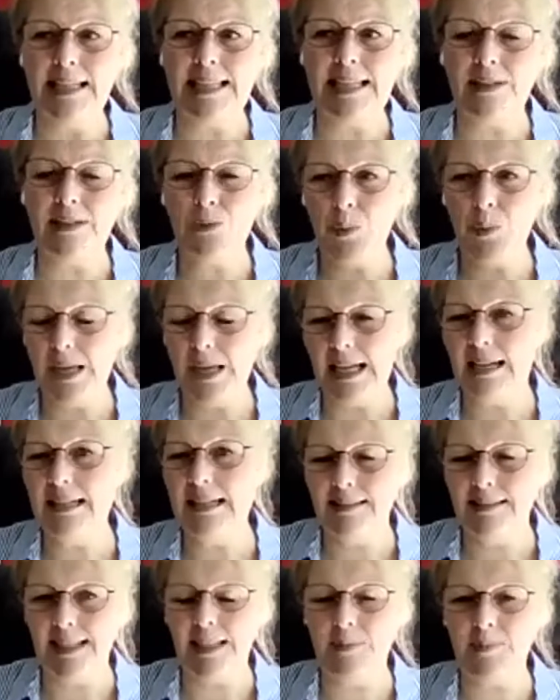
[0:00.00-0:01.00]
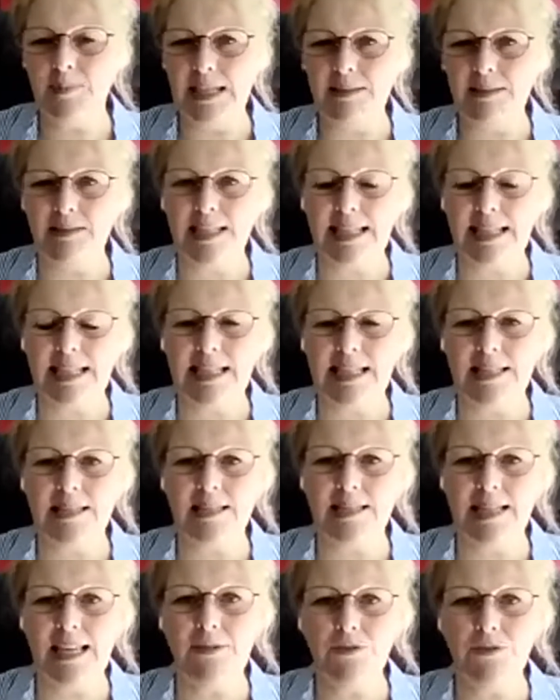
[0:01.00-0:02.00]
Now, the way I think about it
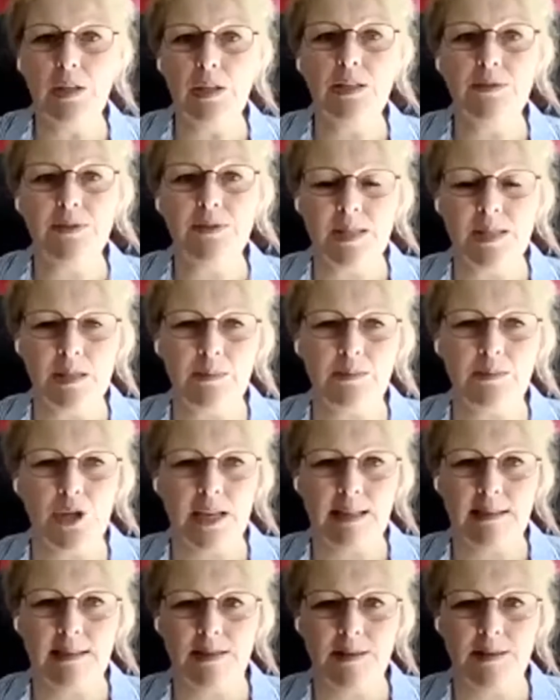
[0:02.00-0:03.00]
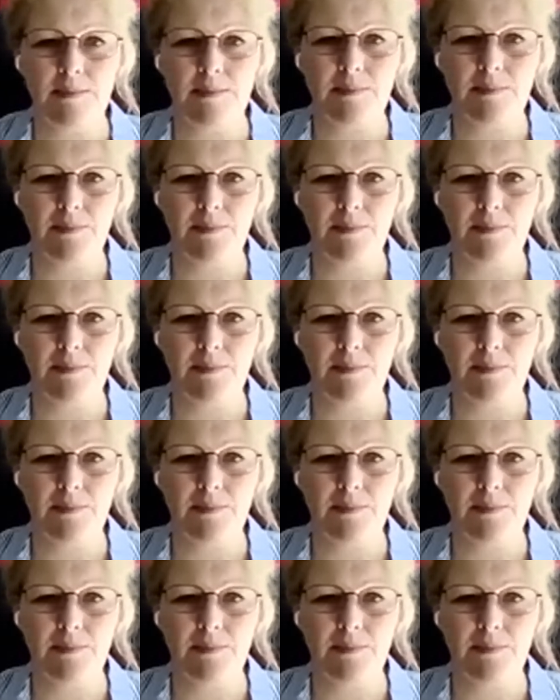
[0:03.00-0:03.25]
is, if you love a subject,